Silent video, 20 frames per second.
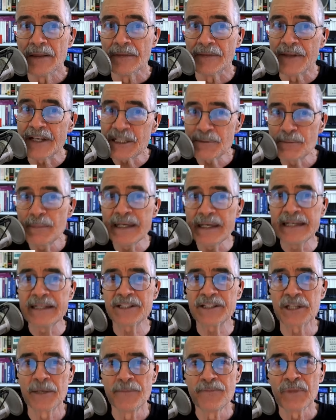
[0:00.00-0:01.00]
This
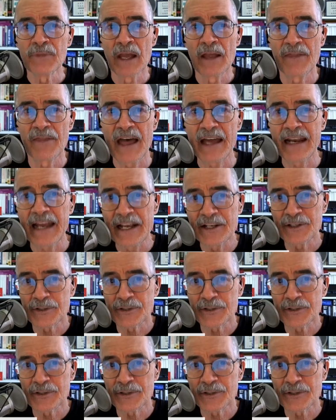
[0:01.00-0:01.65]
means that a